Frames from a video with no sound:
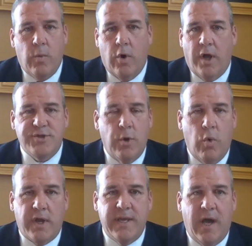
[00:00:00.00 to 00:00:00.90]
We're also
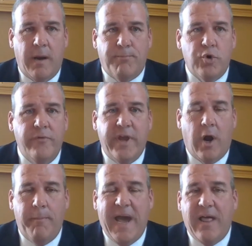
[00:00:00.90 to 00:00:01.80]
working on improving
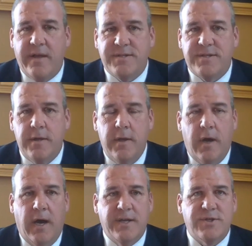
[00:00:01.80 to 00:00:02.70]
our ballots
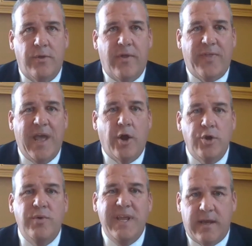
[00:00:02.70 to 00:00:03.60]
so that they are
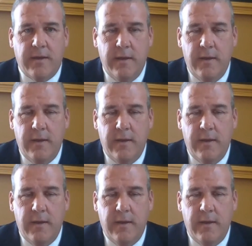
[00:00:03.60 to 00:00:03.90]
unique.